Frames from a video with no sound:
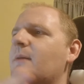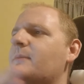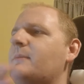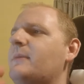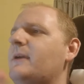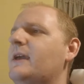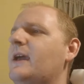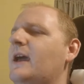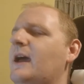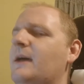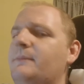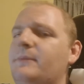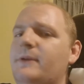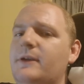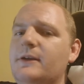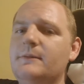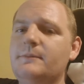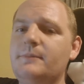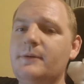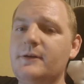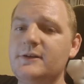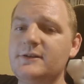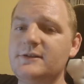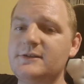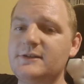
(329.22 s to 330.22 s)
be happier
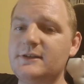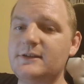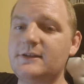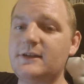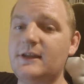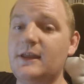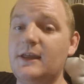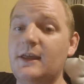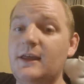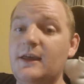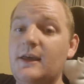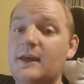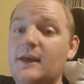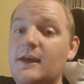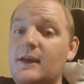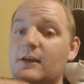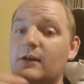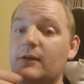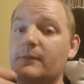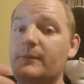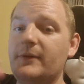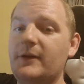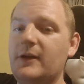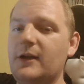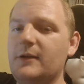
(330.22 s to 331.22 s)
person and I
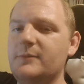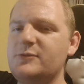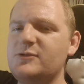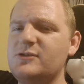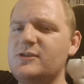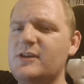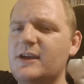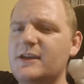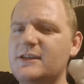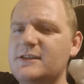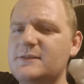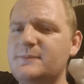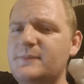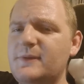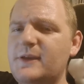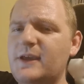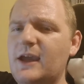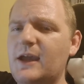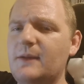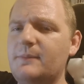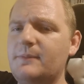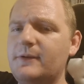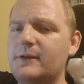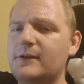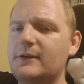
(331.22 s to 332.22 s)
hope it helps you guys be
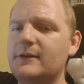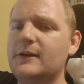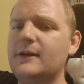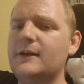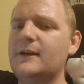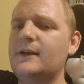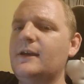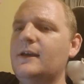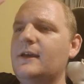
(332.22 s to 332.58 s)
happier